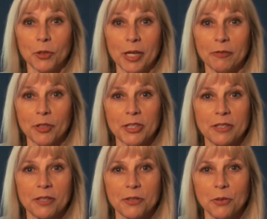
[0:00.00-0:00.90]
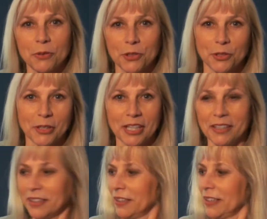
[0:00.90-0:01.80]
Forever is the Soul Journey,
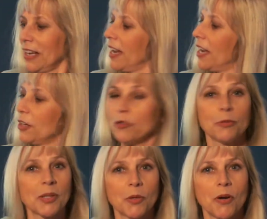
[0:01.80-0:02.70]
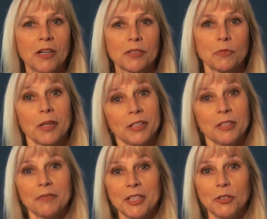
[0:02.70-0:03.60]
Andrew MacWha's
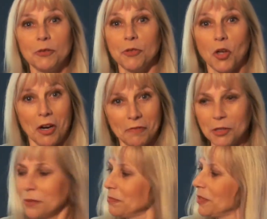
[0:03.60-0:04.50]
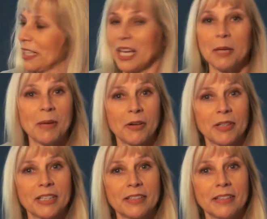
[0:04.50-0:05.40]
relatively new novel. It came out
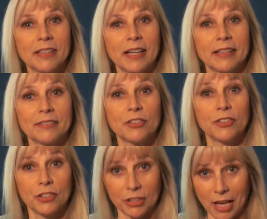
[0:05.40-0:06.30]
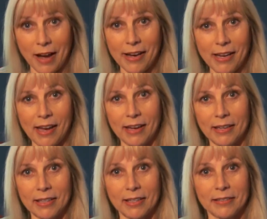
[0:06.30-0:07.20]
in July
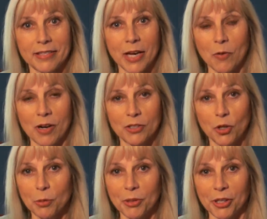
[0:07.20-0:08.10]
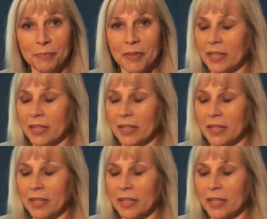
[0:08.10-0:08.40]
and it is now October.